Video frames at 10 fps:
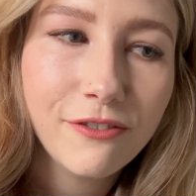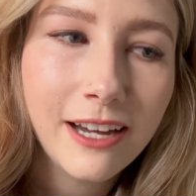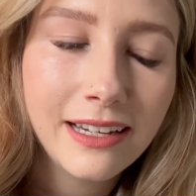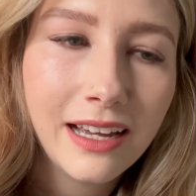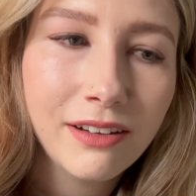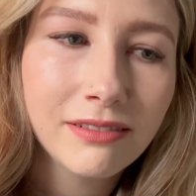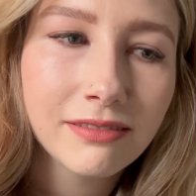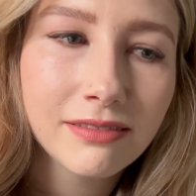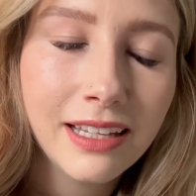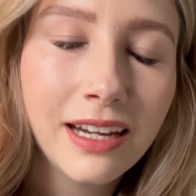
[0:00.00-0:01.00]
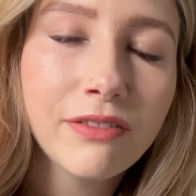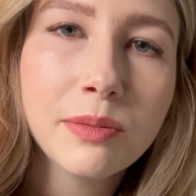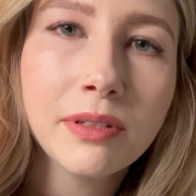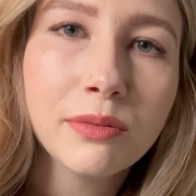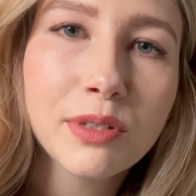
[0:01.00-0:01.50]
find out the
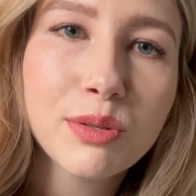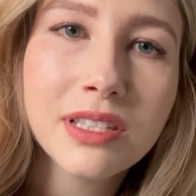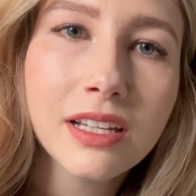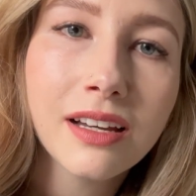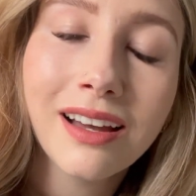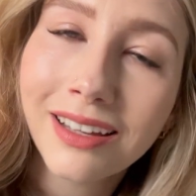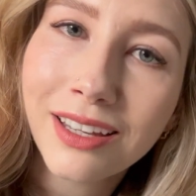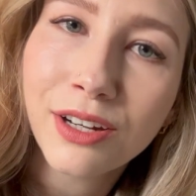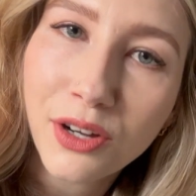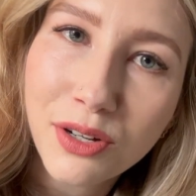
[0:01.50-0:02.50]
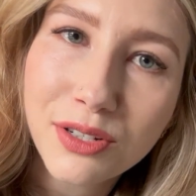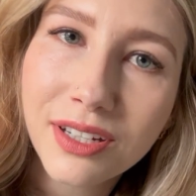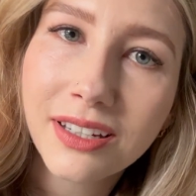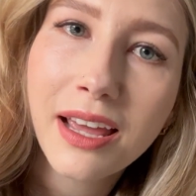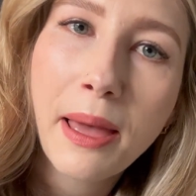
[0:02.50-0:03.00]
inevitable, which was that I cannot
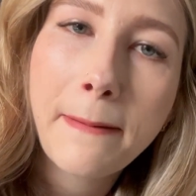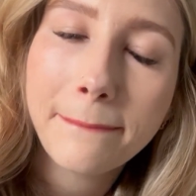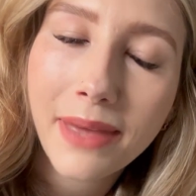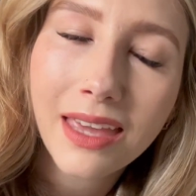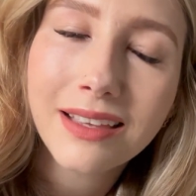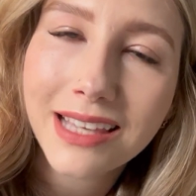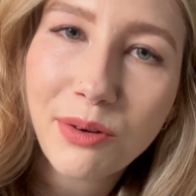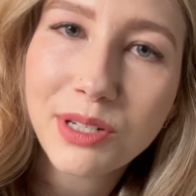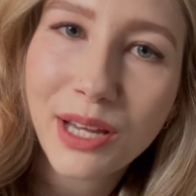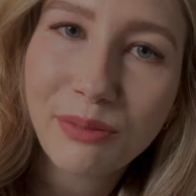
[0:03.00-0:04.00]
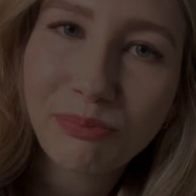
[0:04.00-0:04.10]
make sourdough.